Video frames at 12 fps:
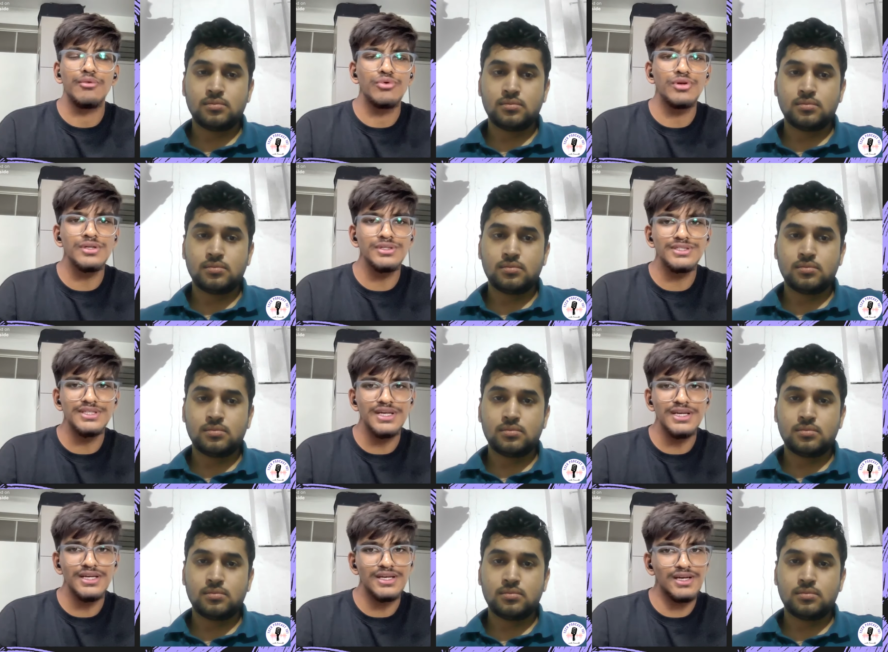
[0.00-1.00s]
Speaker 1: I wouldn't
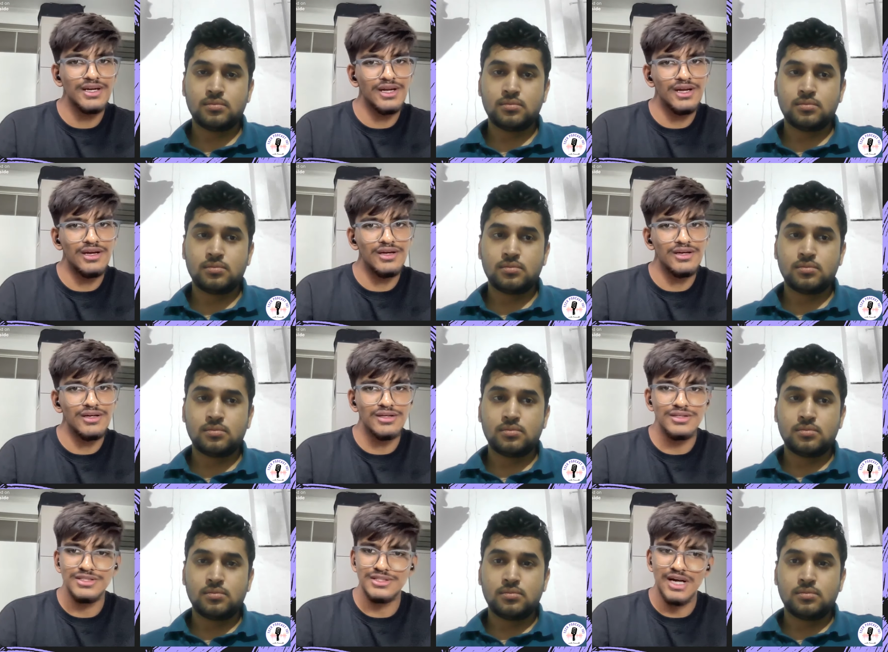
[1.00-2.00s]
say
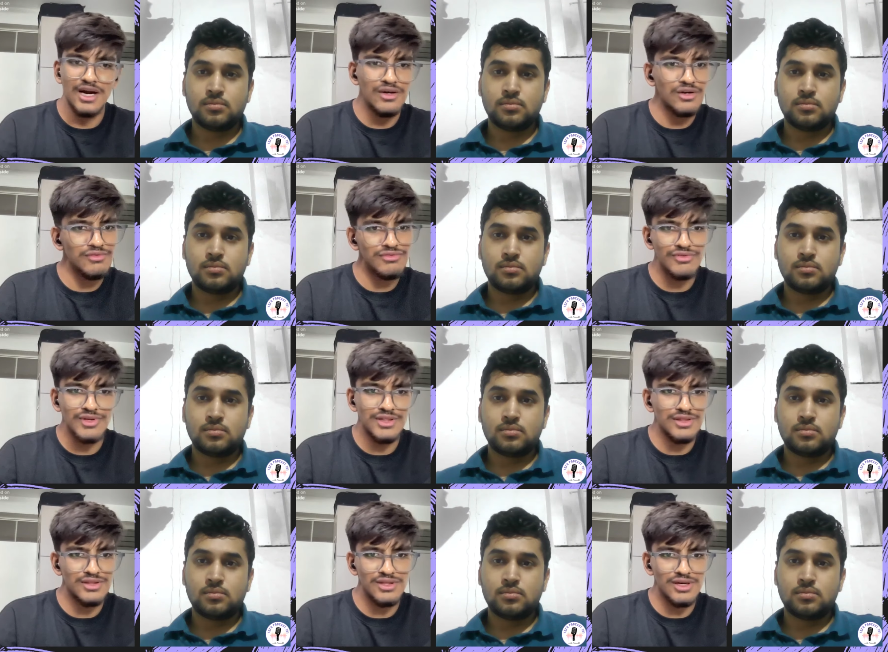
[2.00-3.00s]
start off
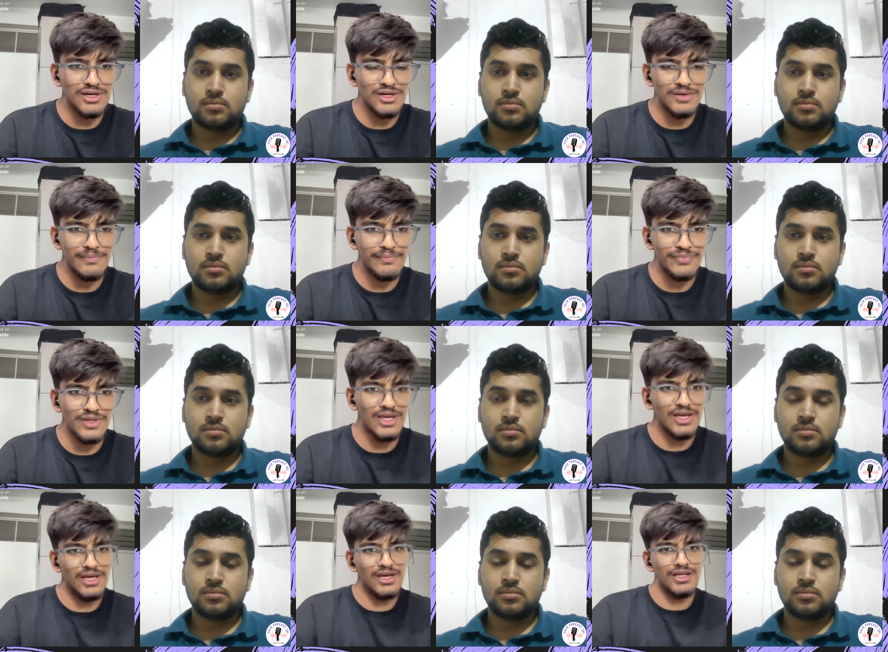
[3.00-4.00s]
with AI
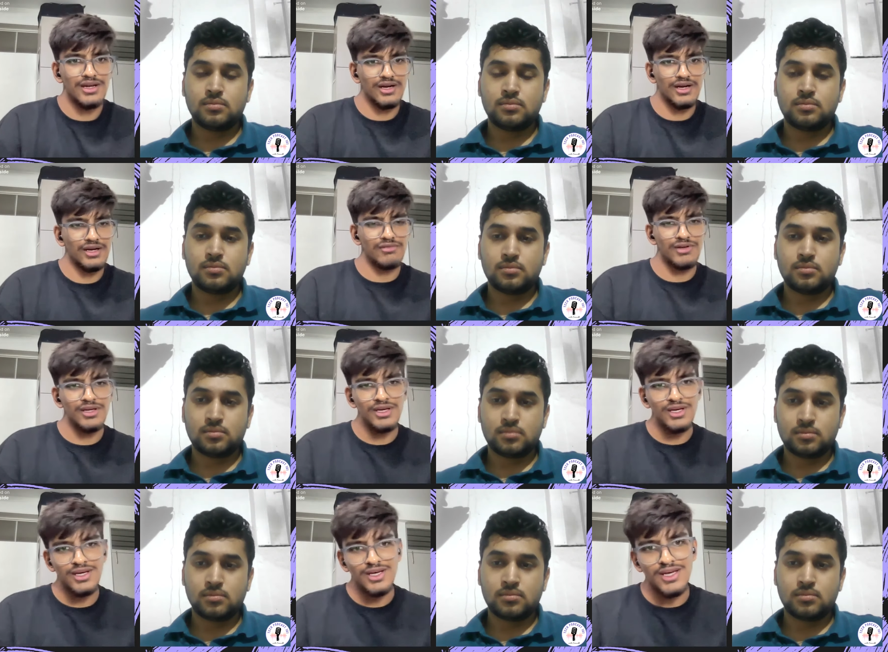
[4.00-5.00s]
right away.
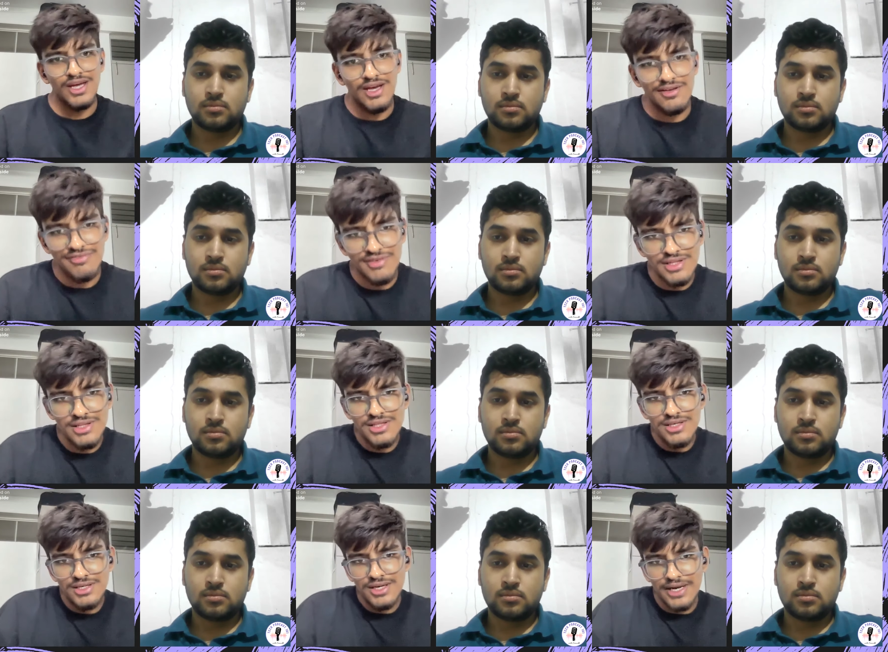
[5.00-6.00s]
I feel
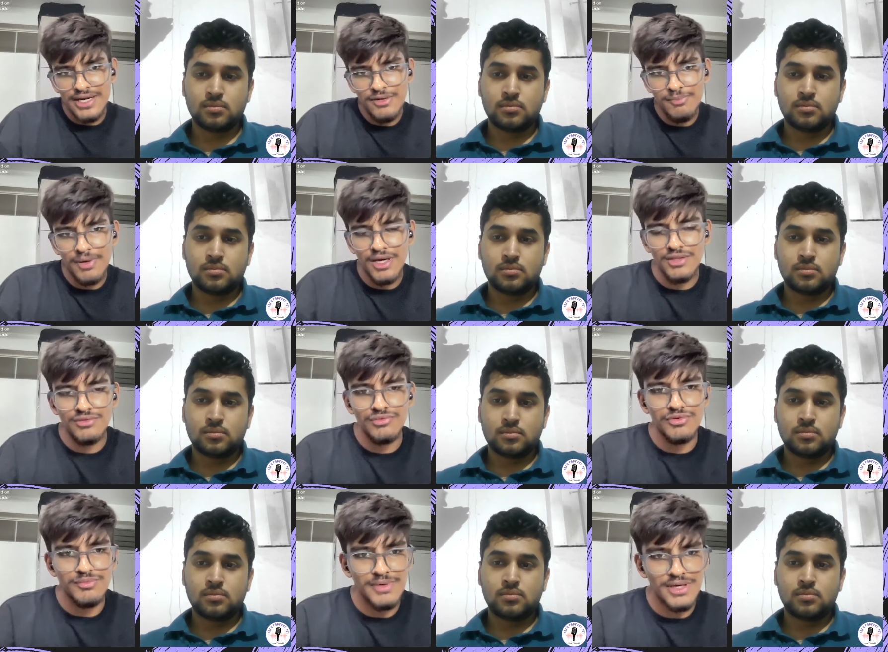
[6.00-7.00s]
the right path
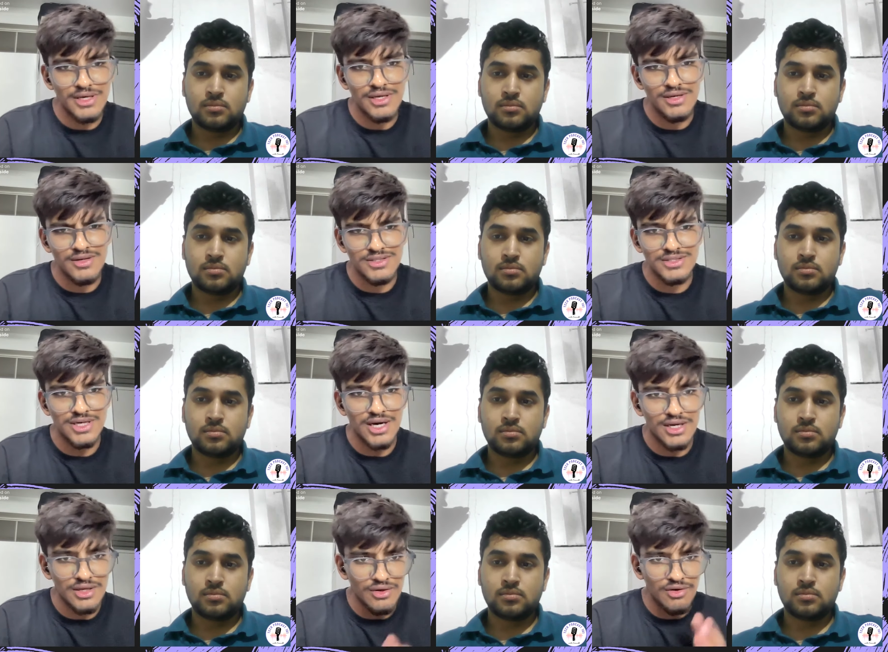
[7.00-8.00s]
would be
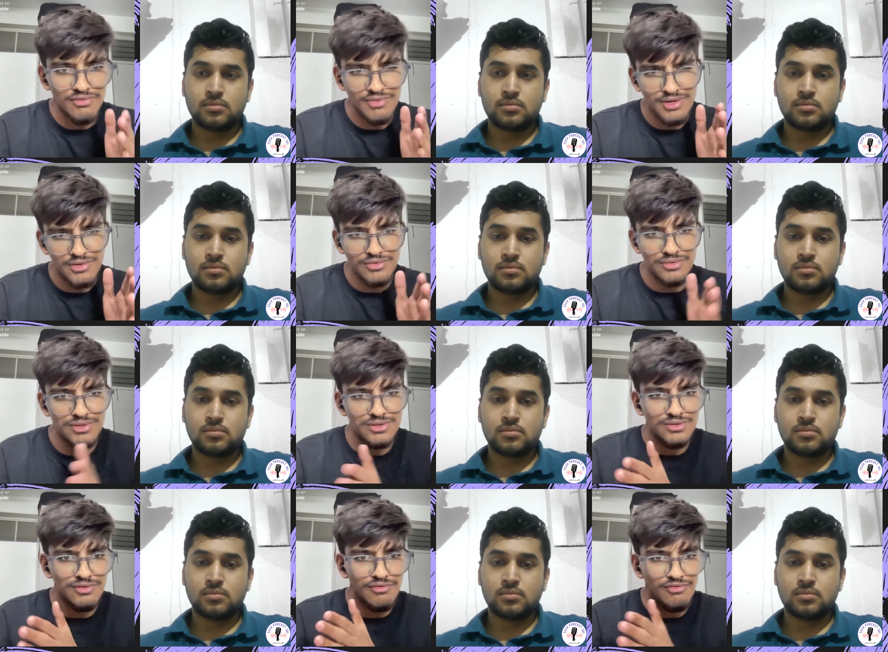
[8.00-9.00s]
starting off into
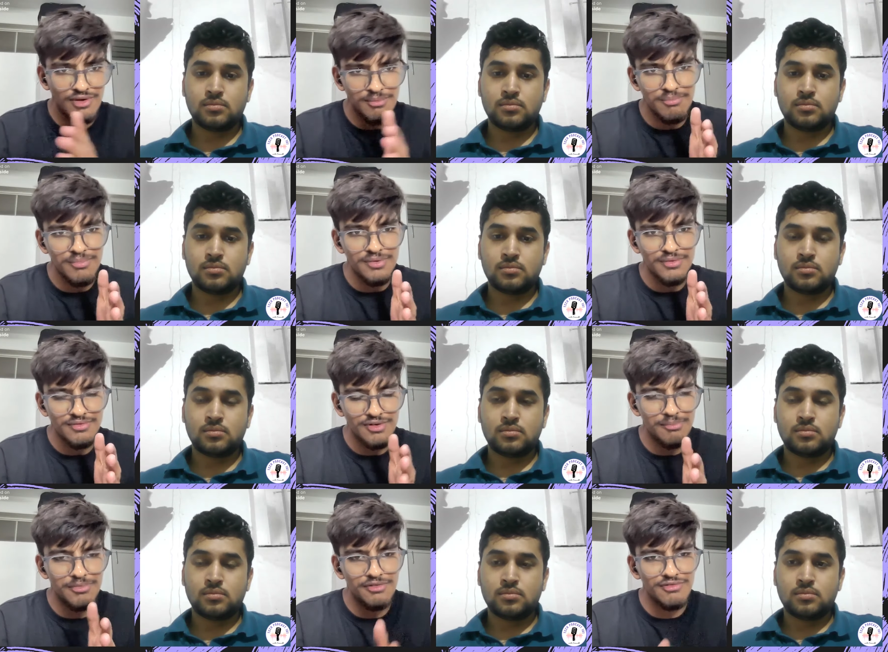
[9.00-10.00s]
web
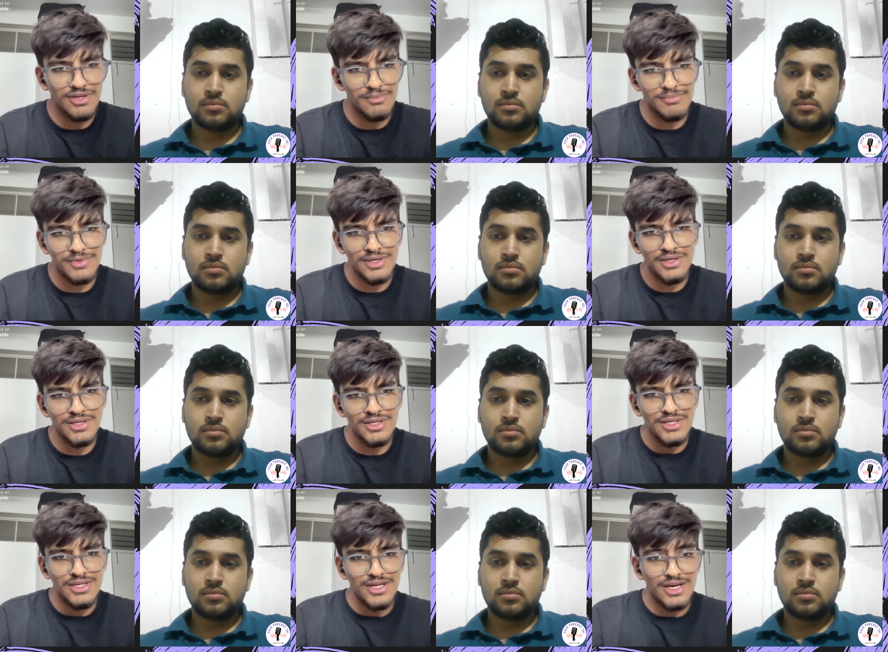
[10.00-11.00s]
development
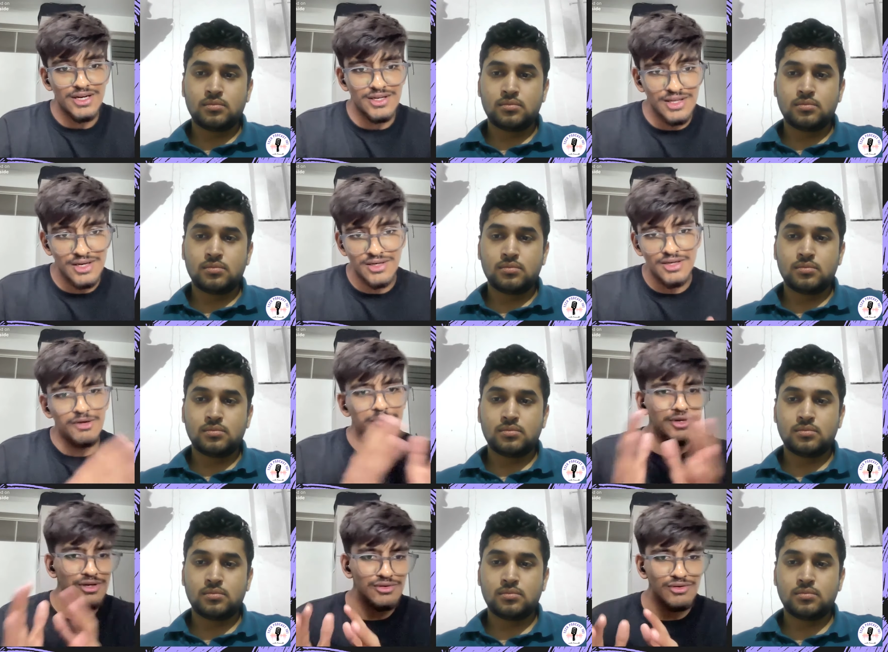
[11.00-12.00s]
and then
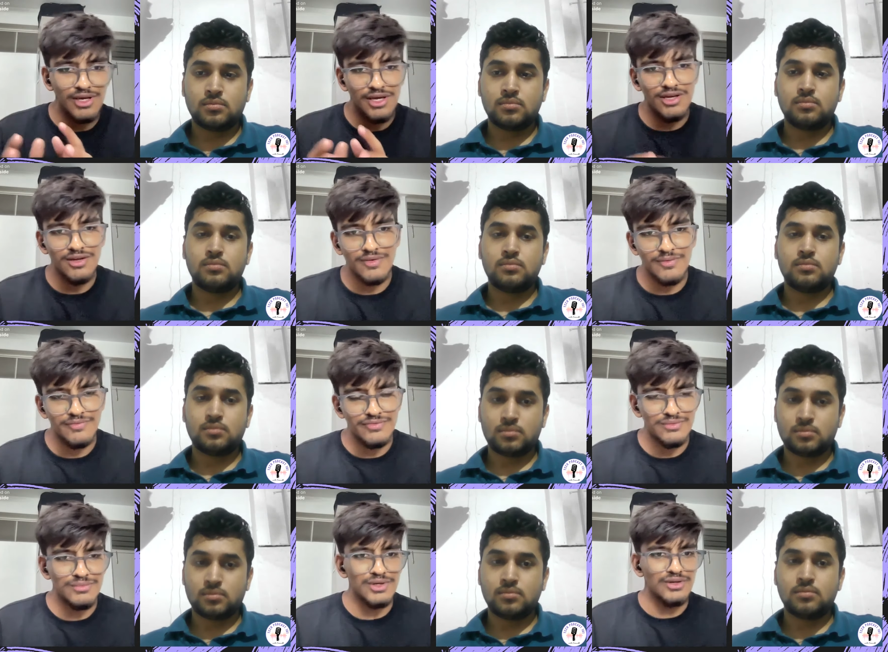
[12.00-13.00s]
coming to AI,
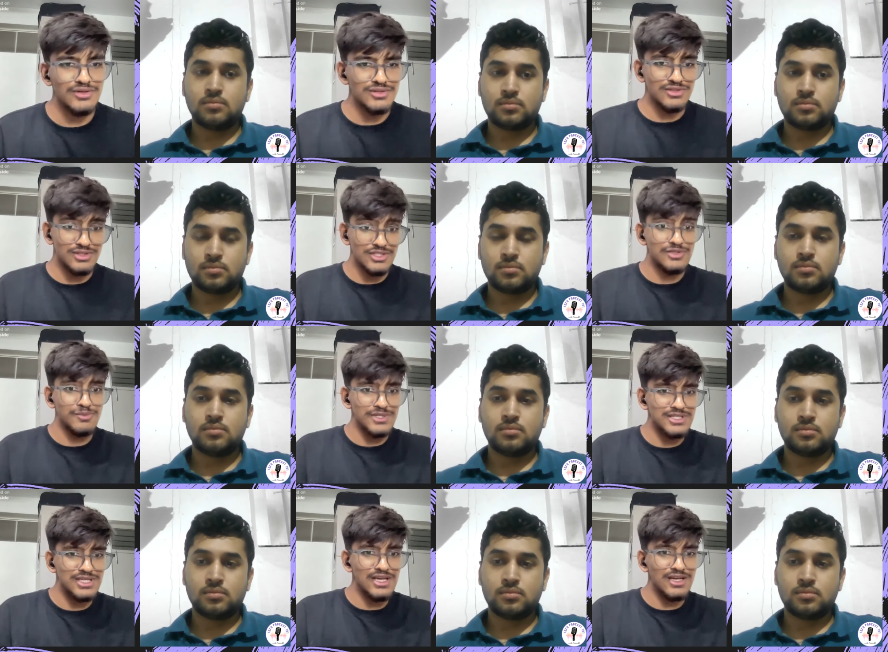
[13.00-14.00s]
because this
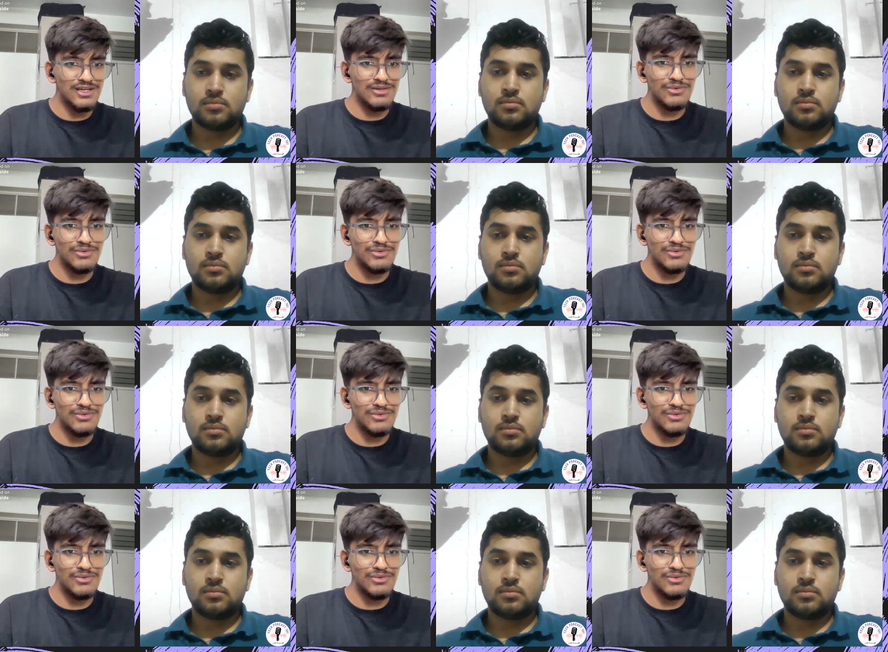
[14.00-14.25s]
mistake